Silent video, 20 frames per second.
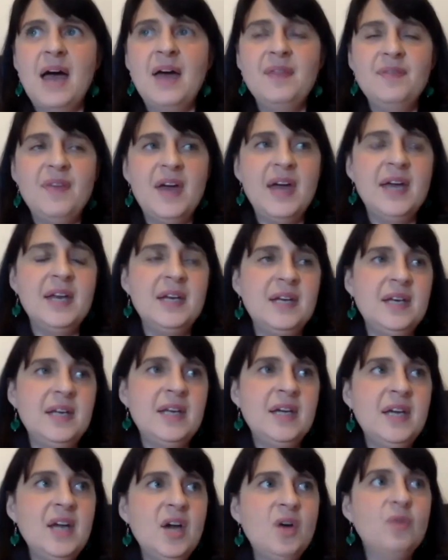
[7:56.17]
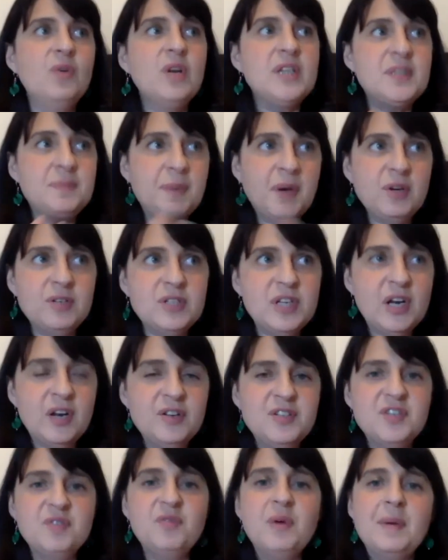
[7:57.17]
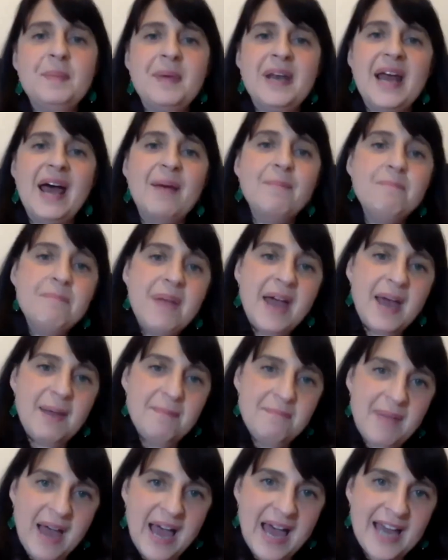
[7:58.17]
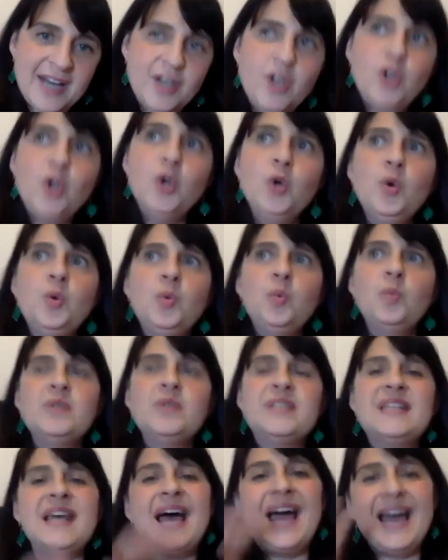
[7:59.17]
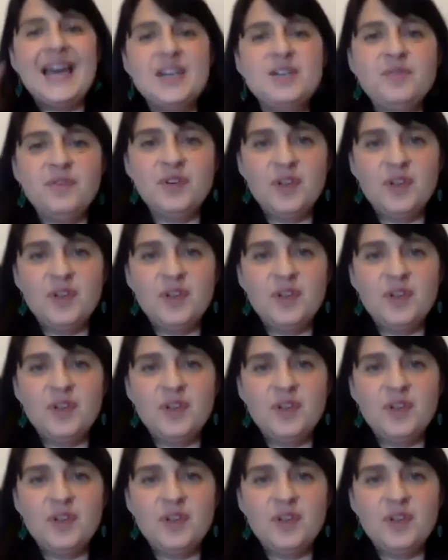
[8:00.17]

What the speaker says: then spoke to loads of women and met a man who was the head of an